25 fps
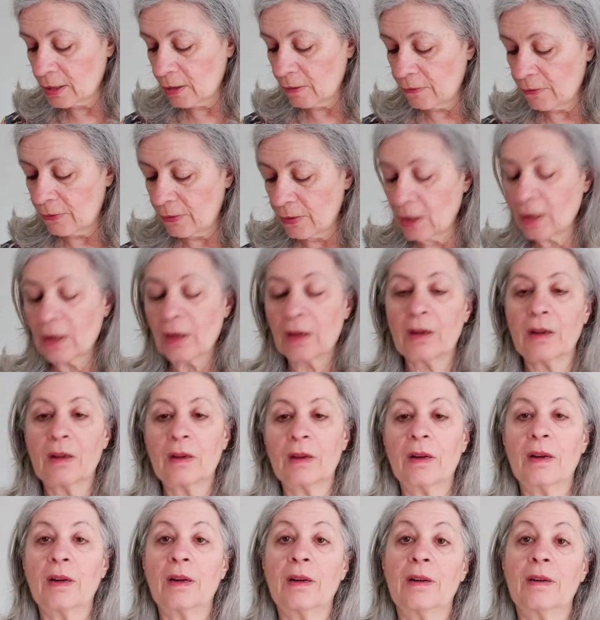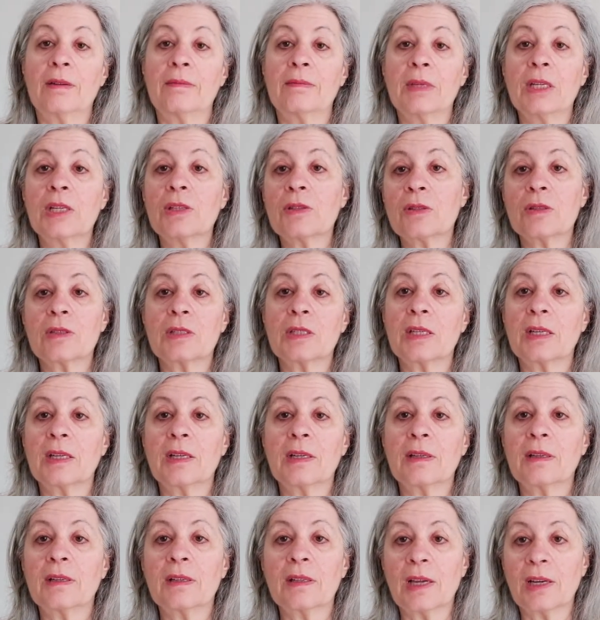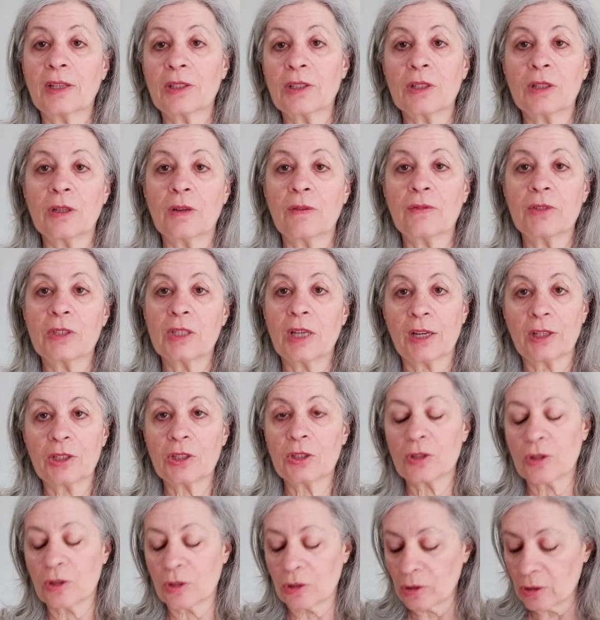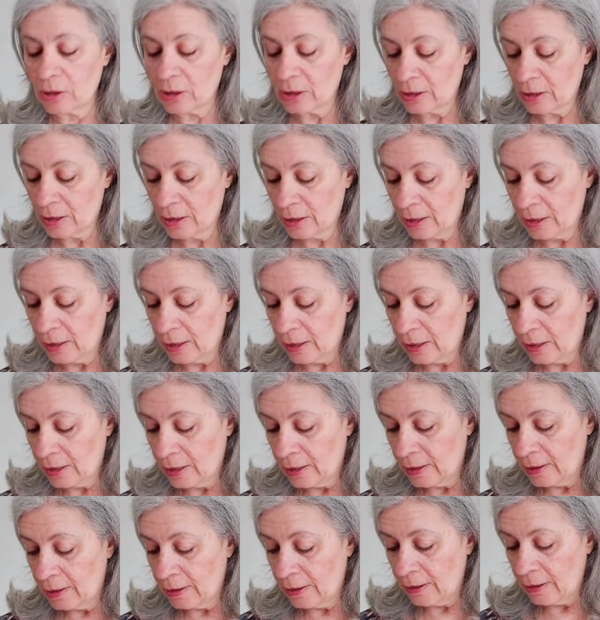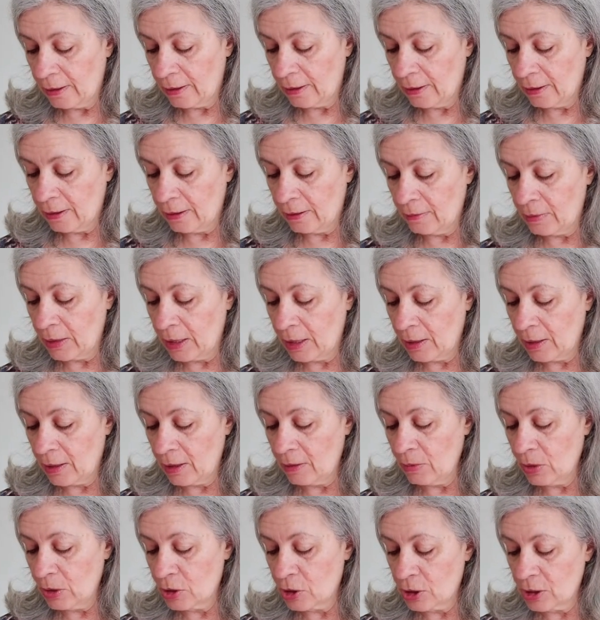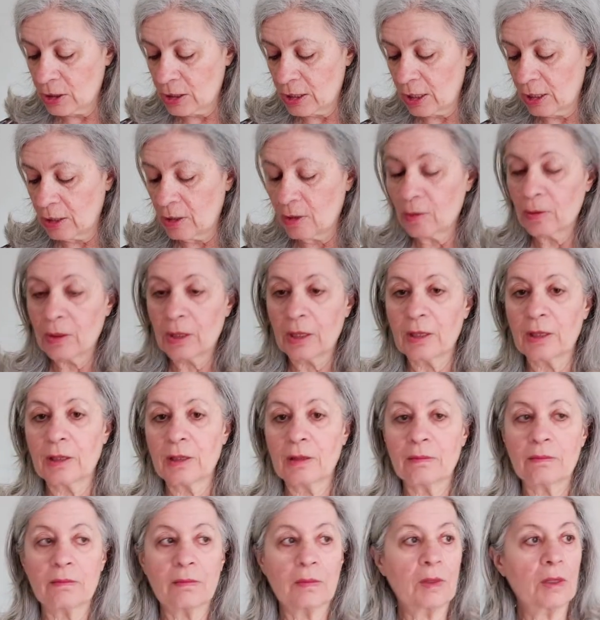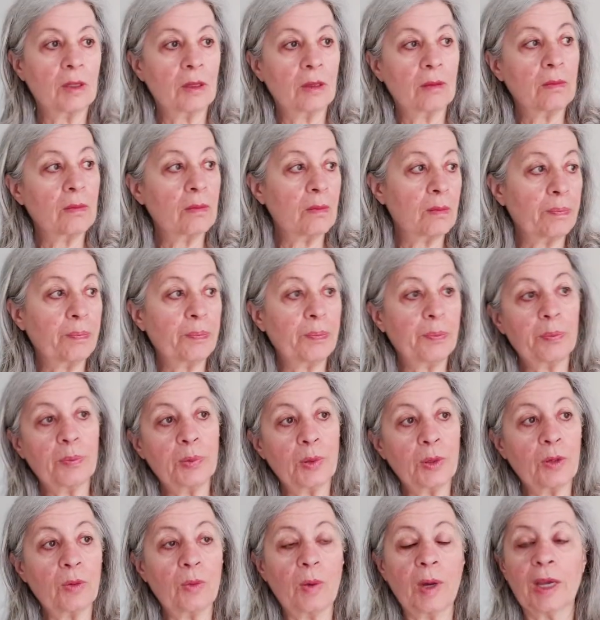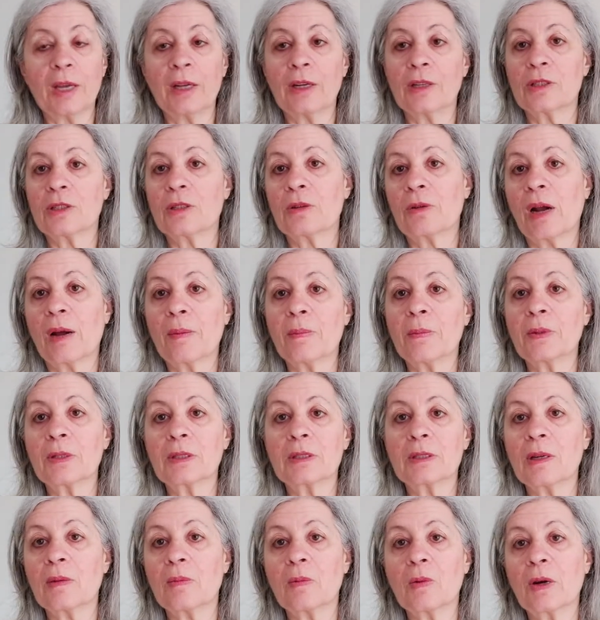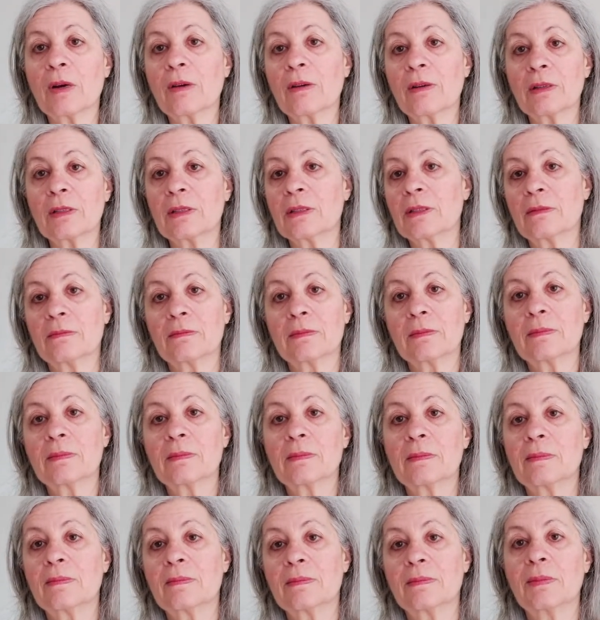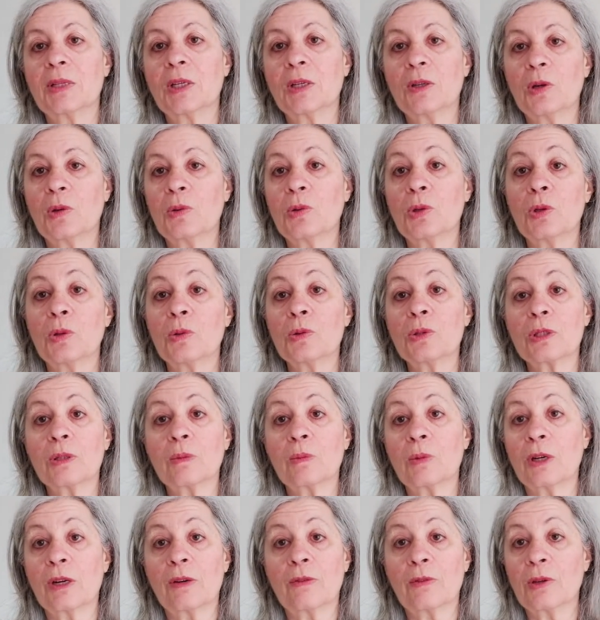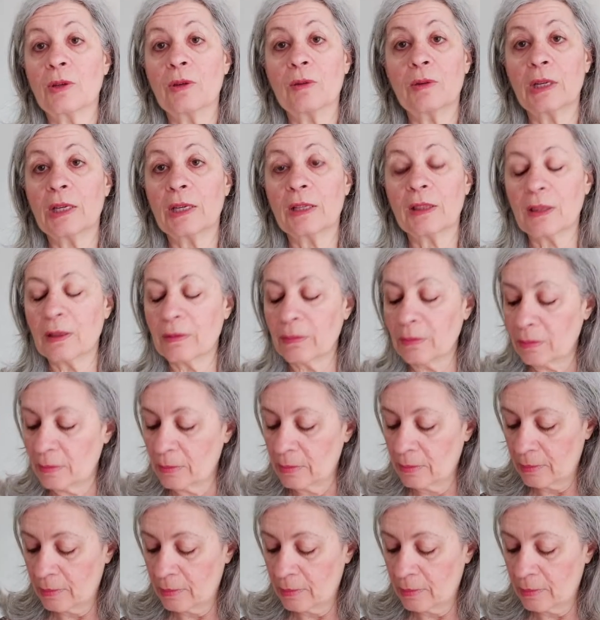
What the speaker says: of interesting collection of textures and images that you can put away in a scrapbook somewhere and, you know, use them whenever you need them.